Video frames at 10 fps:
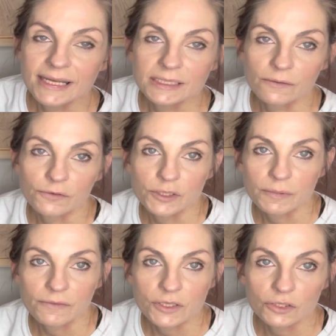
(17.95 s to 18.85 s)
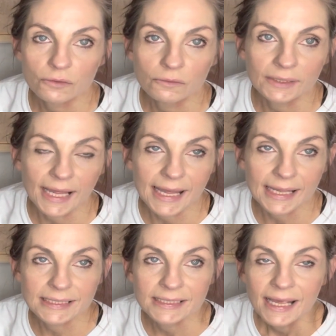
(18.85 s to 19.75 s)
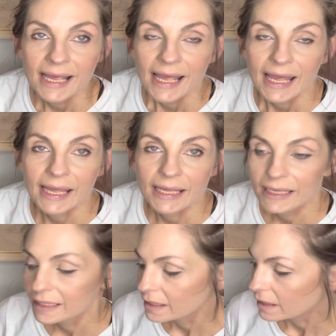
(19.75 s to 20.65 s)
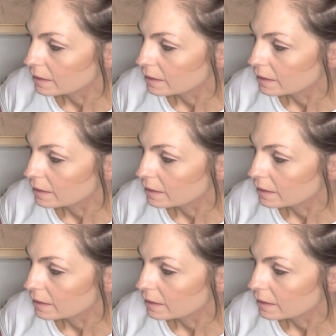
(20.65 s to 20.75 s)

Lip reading: it's a French provincial legs, and